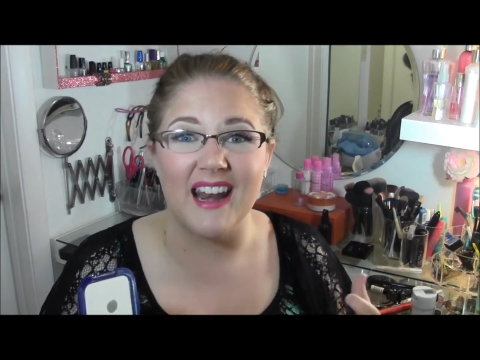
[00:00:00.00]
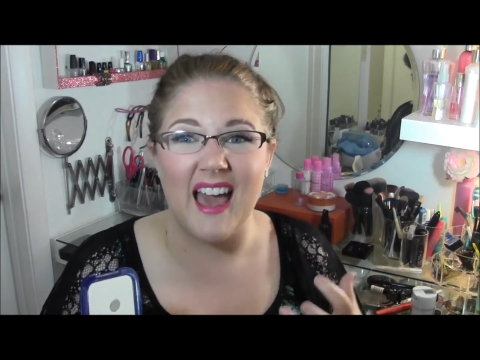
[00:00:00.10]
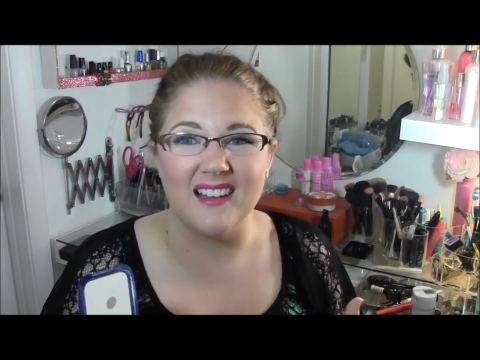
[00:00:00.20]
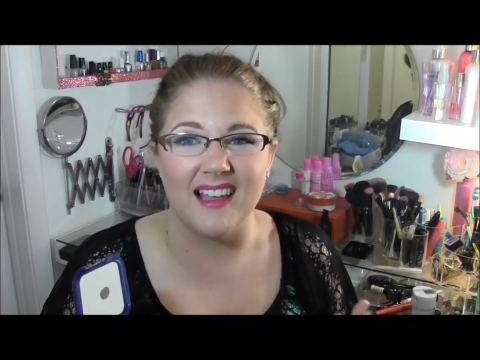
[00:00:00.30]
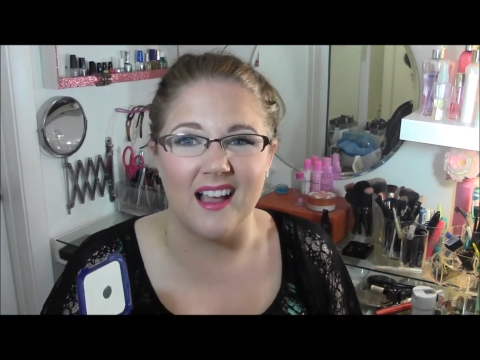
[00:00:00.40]
It
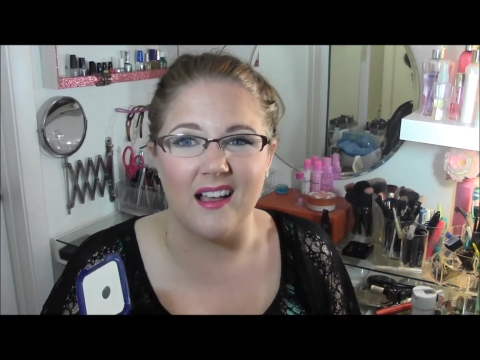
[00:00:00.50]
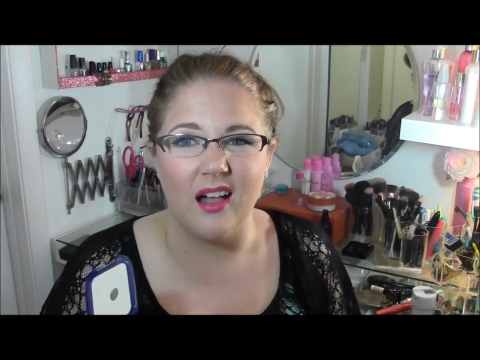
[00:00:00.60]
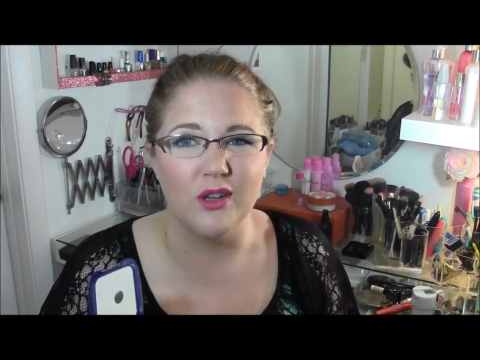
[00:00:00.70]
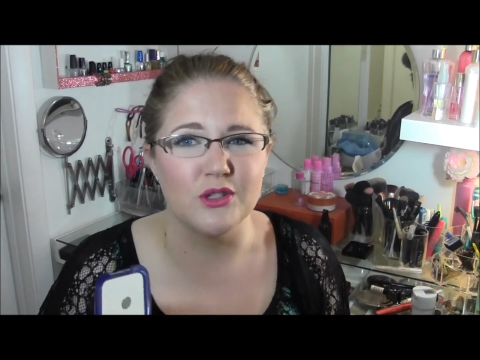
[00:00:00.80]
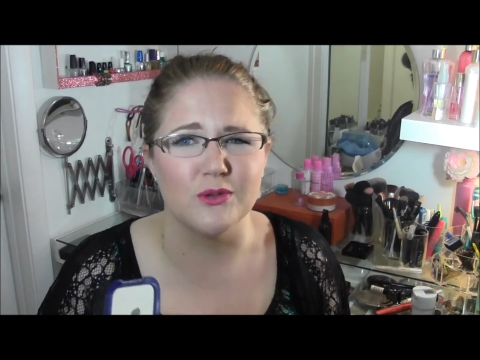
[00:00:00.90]
had like a
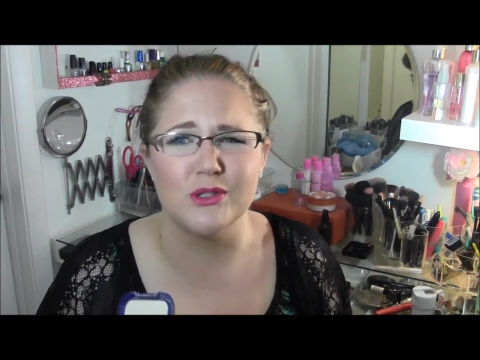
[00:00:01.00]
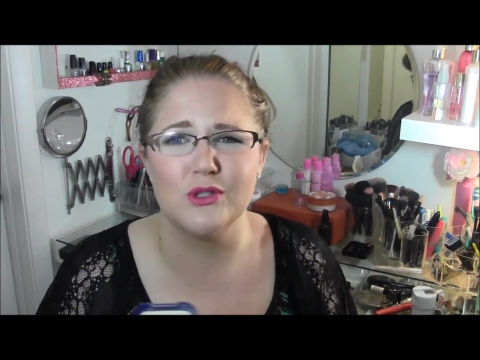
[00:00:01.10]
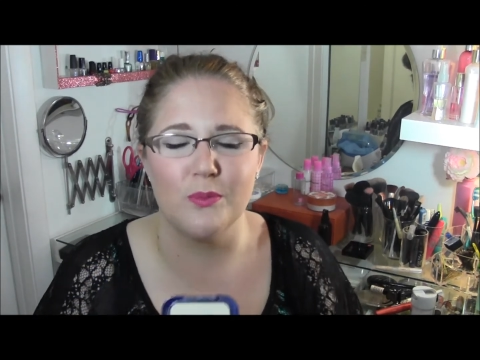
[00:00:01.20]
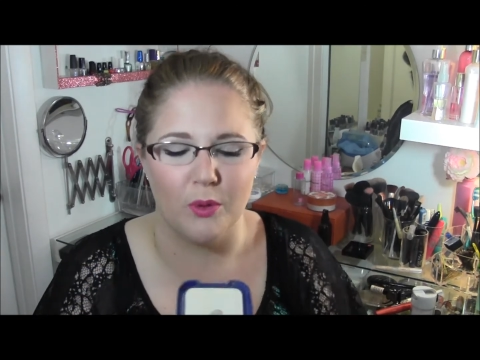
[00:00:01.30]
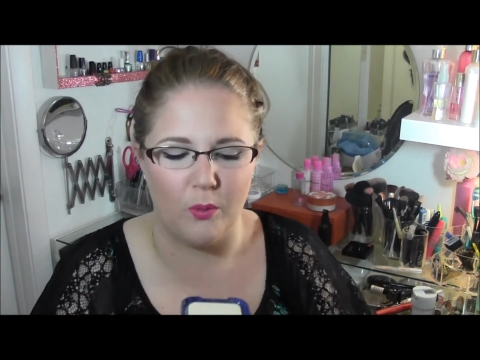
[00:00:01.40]
color, so was
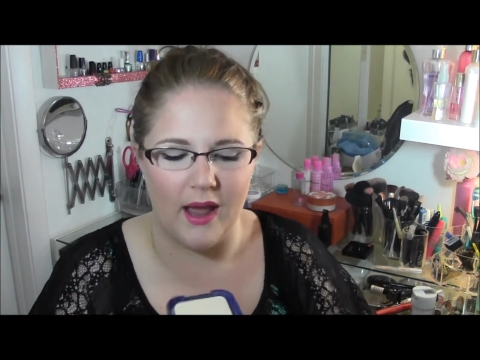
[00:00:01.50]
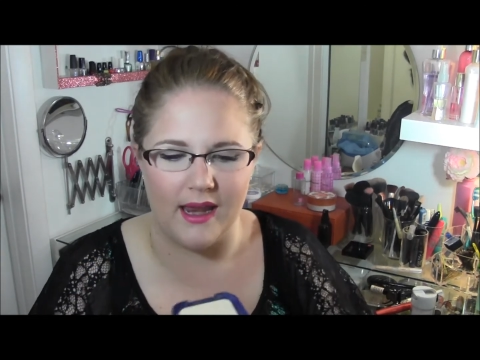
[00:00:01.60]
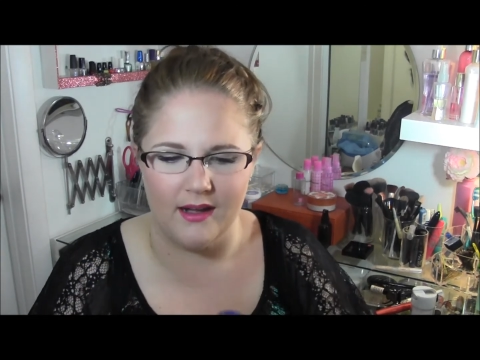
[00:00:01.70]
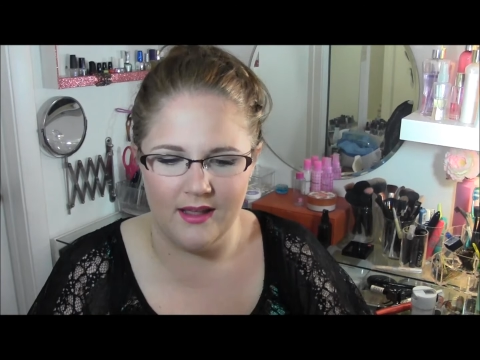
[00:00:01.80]
super white.